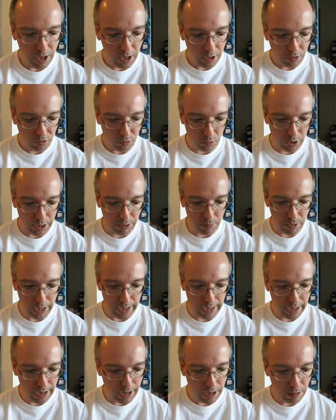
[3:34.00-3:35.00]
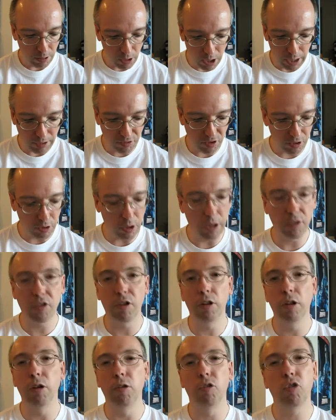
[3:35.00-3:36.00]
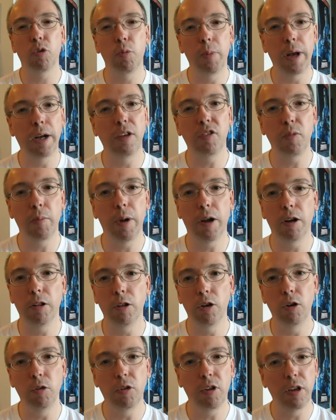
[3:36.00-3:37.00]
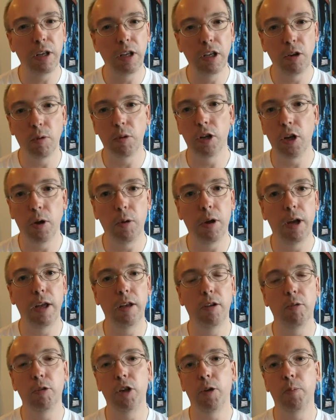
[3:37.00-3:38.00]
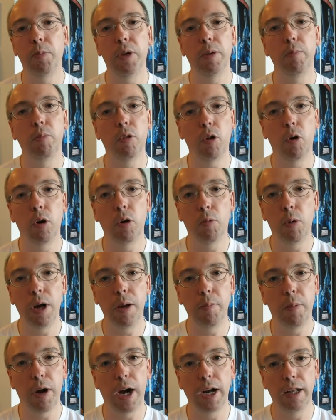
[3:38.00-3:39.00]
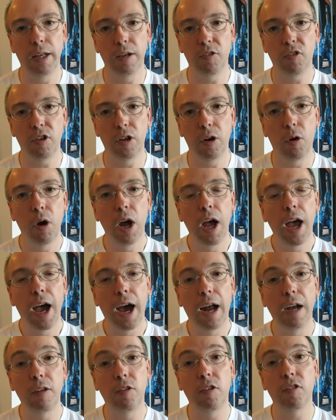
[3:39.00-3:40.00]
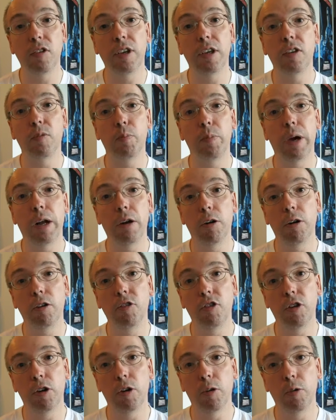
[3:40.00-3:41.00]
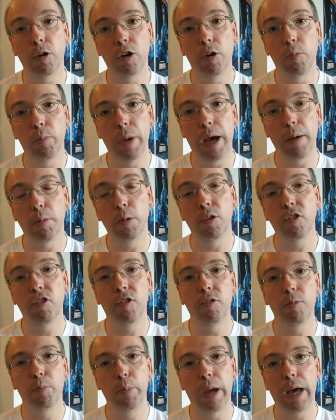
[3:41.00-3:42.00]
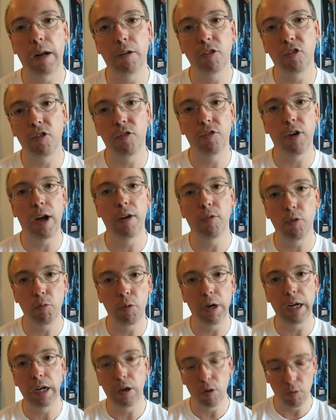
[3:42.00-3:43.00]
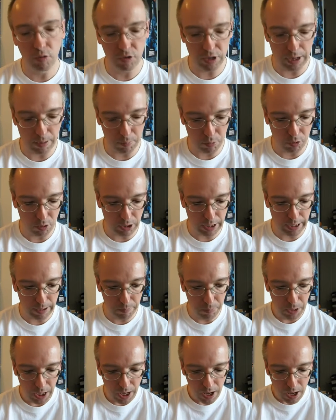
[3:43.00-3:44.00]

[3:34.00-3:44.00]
So anyway, lots and lots of loot, tremendous amount of loot. You'll be blown away by this, you know, and it just gets better as your battle survival rate goes up, okay?